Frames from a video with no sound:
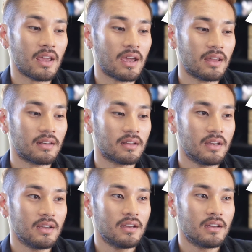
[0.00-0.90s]
And
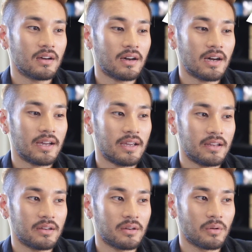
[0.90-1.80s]

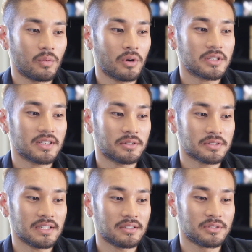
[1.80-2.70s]
I worked at a
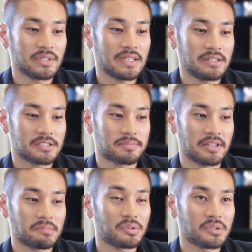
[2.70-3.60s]
hotel doing nails by
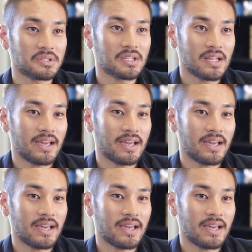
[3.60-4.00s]
the pool,